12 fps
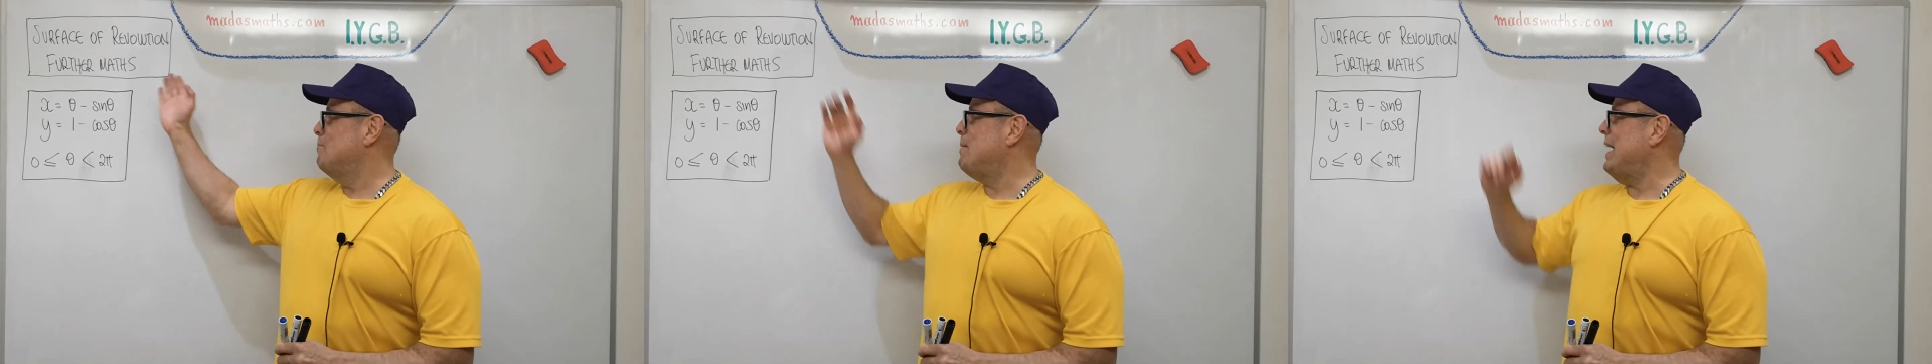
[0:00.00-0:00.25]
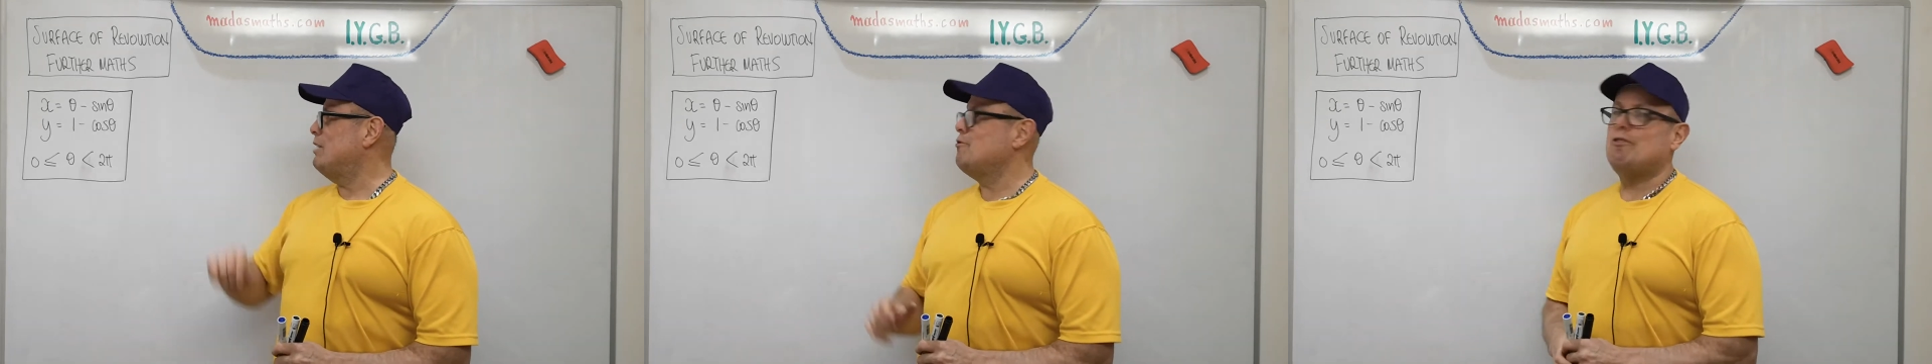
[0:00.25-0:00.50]

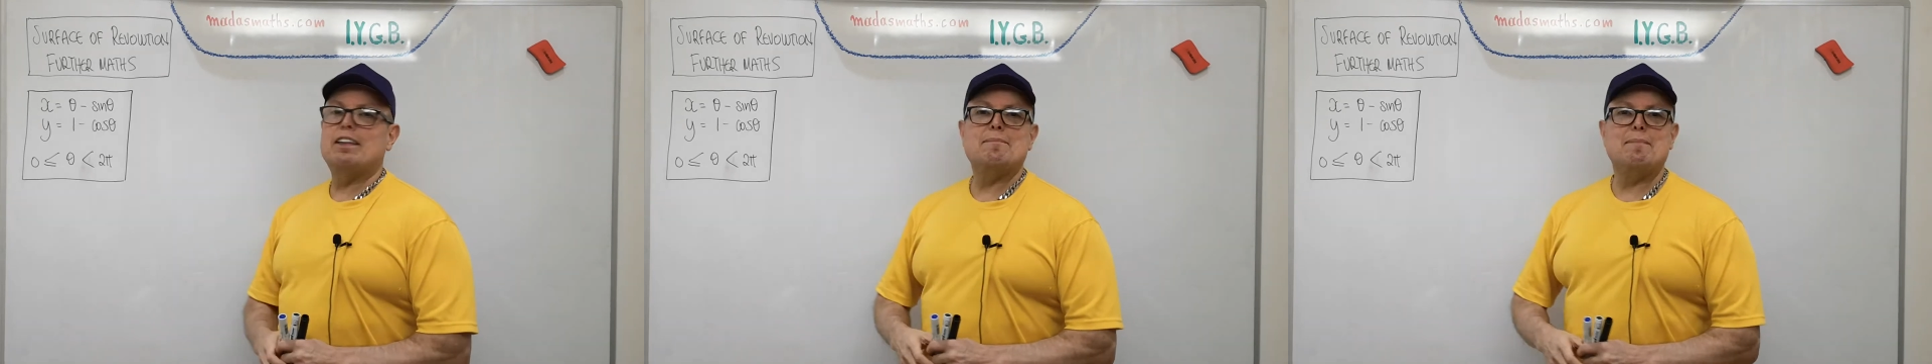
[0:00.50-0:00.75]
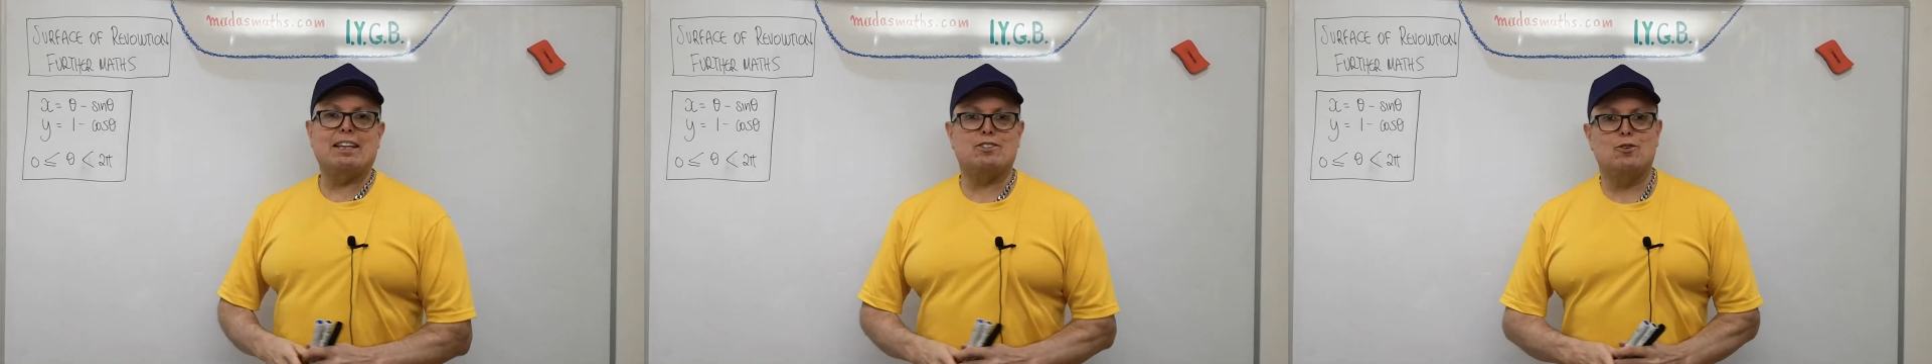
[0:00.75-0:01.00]
Back to further
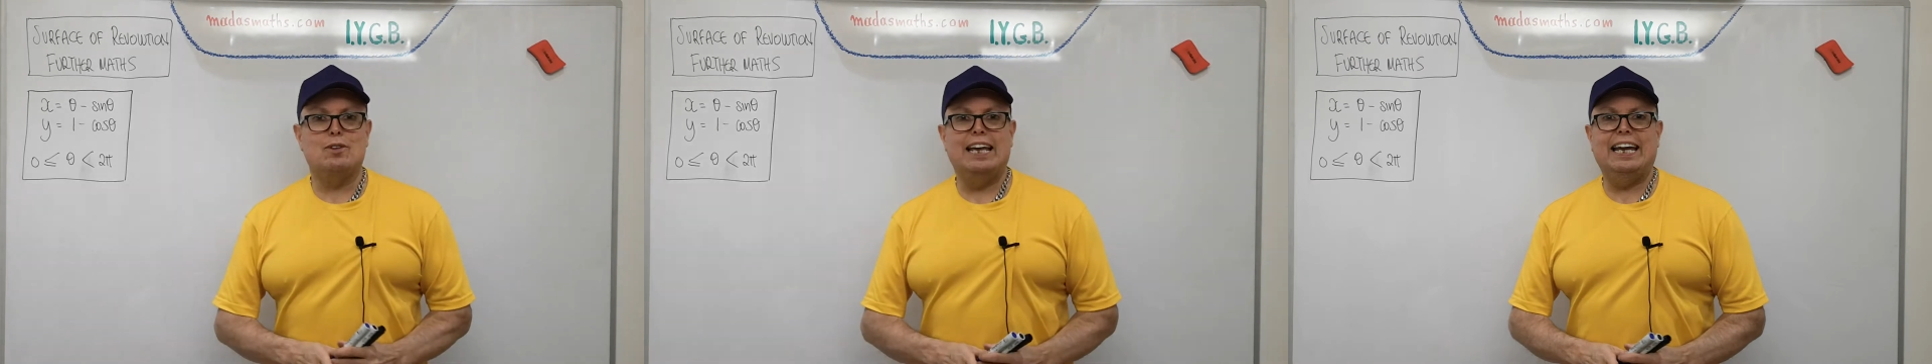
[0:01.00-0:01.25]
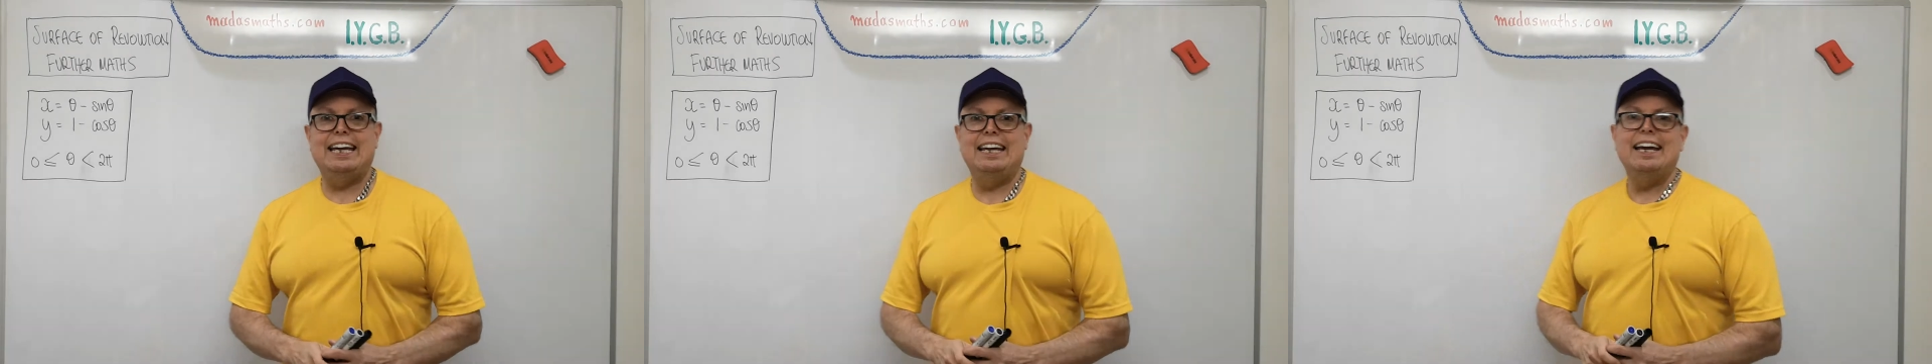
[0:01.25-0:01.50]
maths
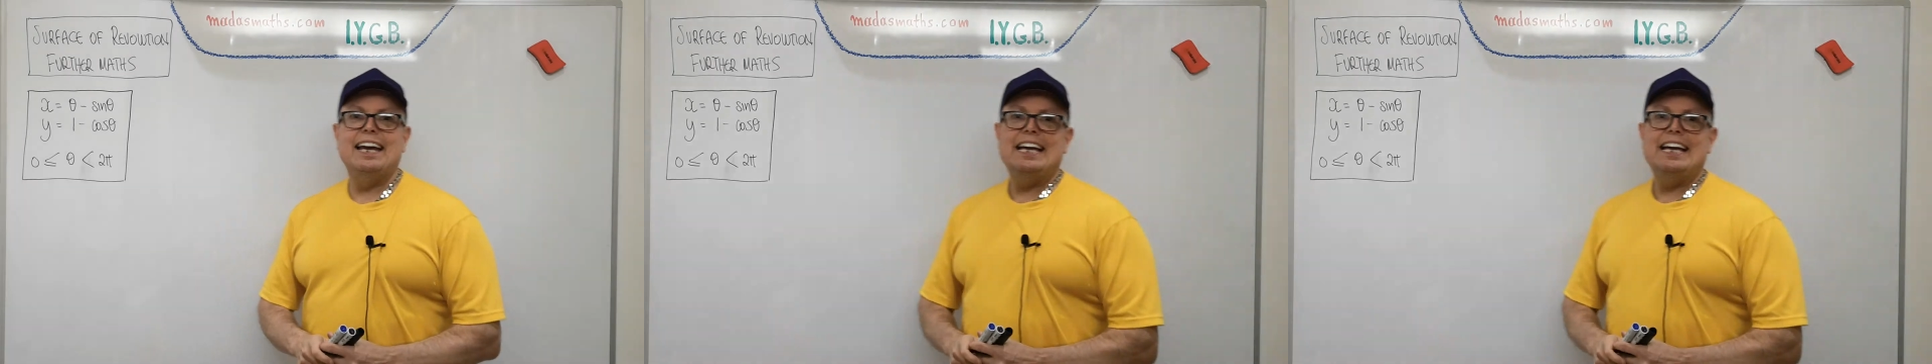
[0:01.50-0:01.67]
today,